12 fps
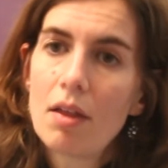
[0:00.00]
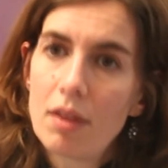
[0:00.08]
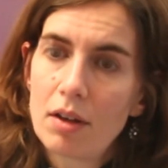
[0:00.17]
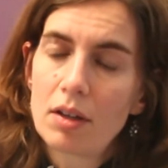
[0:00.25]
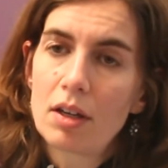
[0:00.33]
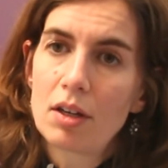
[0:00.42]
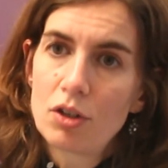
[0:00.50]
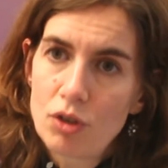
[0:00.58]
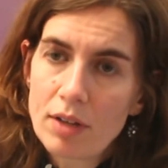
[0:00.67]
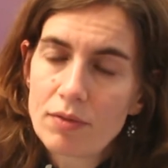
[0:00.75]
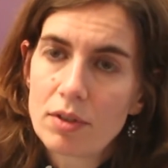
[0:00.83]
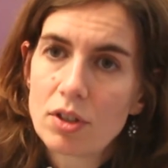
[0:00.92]
that can
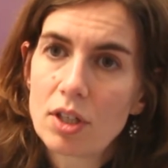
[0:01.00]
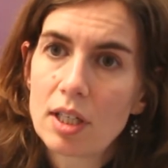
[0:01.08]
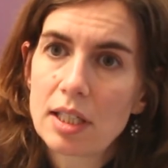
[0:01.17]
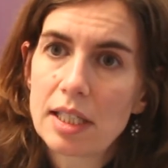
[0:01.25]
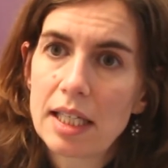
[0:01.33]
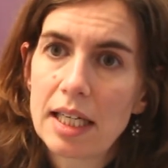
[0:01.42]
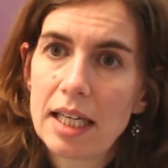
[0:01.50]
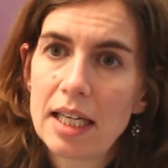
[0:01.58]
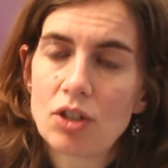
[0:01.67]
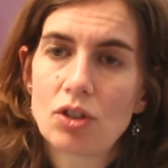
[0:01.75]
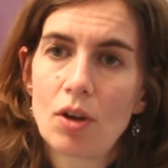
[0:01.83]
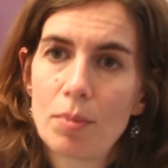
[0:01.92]
address fragility,
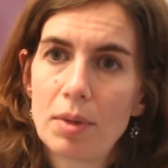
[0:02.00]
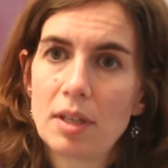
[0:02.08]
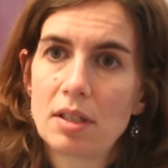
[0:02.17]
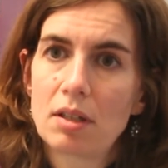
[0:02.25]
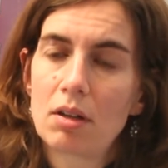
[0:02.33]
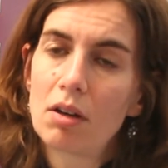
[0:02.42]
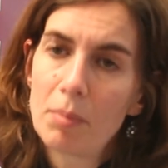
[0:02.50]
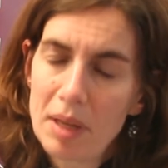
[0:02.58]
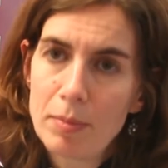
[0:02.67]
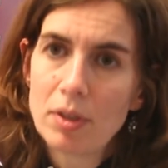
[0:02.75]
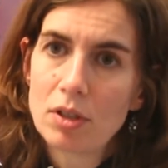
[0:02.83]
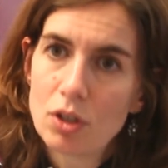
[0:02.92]
it's shown political
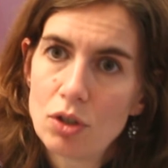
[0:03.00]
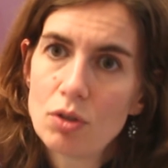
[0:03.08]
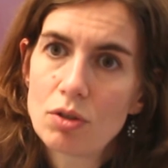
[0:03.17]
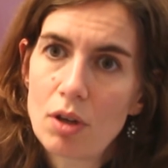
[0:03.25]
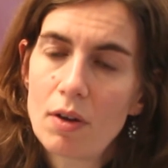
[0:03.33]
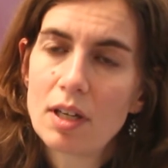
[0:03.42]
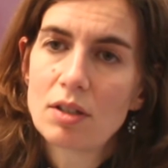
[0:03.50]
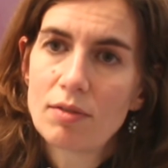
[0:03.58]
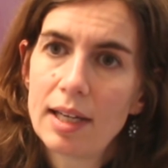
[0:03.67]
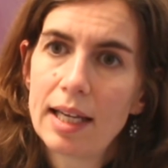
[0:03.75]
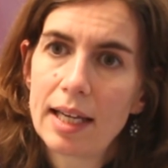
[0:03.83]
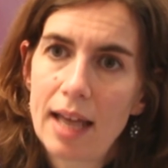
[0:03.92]
commitment to do so, and it's
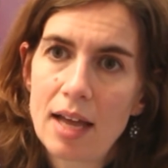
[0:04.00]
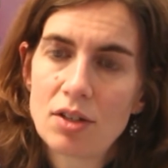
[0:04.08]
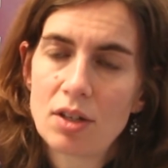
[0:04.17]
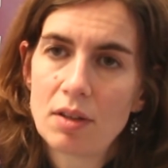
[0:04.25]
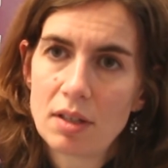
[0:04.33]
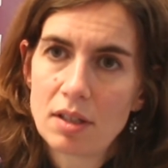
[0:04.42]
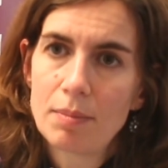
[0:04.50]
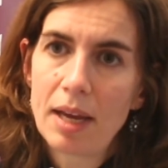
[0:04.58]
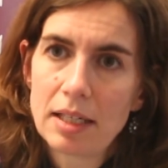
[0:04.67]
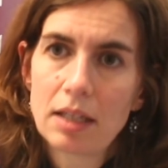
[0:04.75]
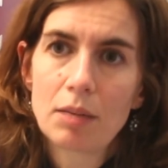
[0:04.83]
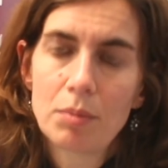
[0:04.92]
really engaged in this
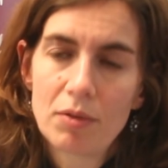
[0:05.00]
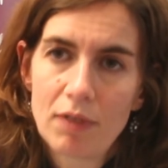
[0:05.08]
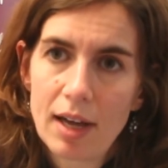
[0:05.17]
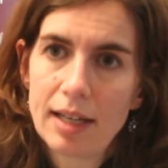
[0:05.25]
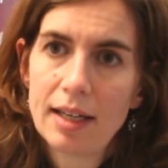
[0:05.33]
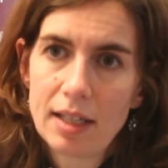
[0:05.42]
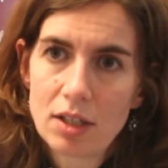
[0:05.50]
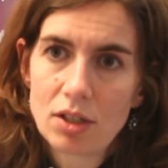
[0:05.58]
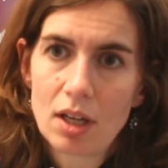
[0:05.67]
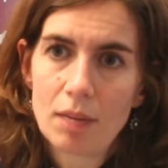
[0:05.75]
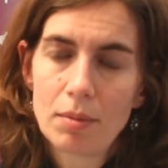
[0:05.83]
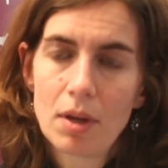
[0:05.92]
debate and can provide
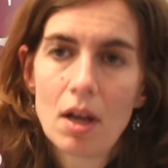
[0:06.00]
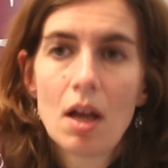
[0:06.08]
leadership.